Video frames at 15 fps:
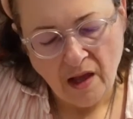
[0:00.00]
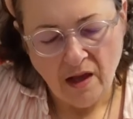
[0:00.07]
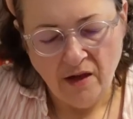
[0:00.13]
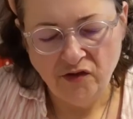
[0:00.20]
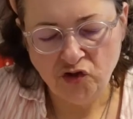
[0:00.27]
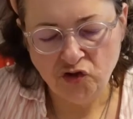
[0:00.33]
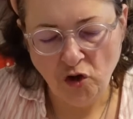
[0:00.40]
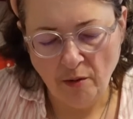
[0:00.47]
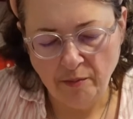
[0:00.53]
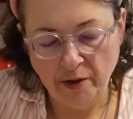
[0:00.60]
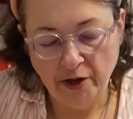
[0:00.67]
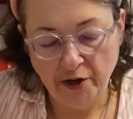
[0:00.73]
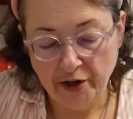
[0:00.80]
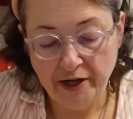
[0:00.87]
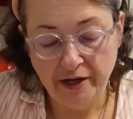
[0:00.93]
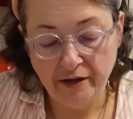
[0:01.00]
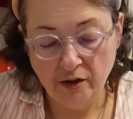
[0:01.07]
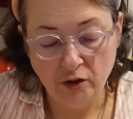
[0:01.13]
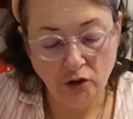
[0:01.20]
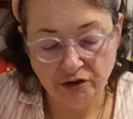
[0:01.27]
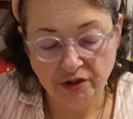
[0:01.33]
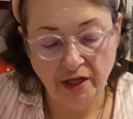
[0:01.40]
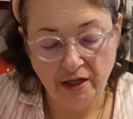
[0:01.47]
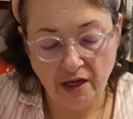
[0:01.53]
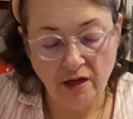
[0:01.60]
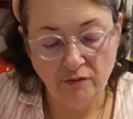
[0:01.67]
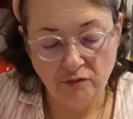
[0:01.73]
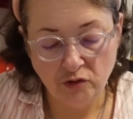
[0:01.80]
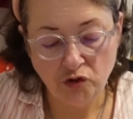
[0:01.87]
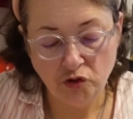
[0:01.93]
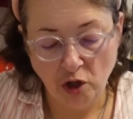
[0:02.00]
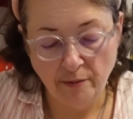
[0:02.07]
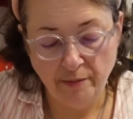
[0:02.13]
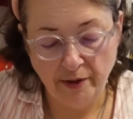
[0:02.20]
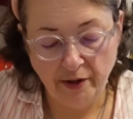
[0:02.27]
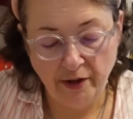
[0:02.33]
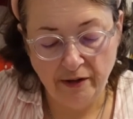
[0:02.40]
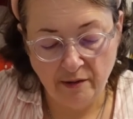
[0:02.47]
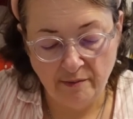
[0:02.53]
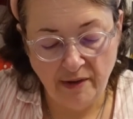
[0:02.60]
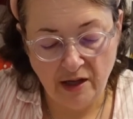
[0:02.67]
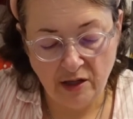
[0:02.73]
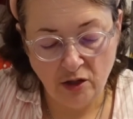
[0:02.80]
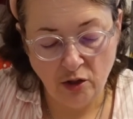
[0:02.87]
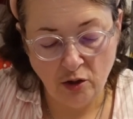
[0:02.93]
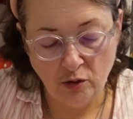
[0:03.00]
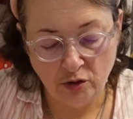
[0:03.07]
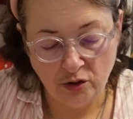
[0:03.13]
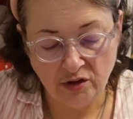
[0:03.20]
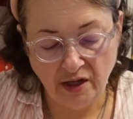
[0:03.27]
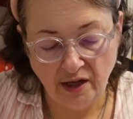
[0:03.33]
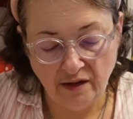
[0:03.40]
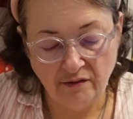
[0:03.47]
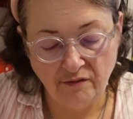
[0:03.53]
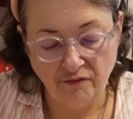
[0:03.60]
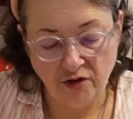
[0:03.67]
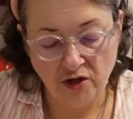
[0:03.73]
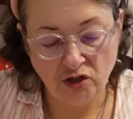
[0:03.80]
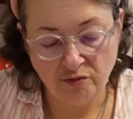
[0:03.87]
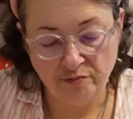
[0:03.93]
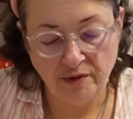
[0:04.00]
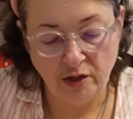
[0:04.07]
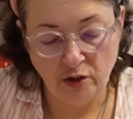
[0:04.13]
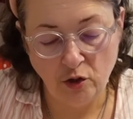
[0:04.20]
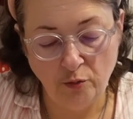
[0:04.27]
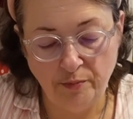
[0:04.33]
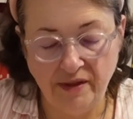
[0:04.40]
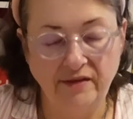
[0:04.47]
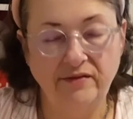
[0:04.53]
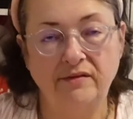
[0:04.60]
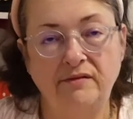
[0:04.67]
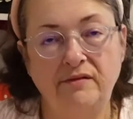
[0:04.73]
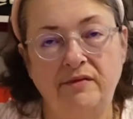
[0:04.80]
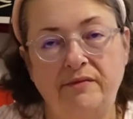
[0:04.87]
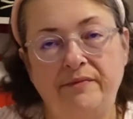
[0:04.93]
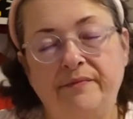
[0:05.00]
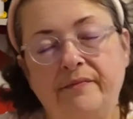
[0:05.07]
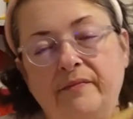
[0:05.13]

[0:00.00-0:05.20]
And the strawberry looks like a real strawberry, and the mango look like fresh mango pieces.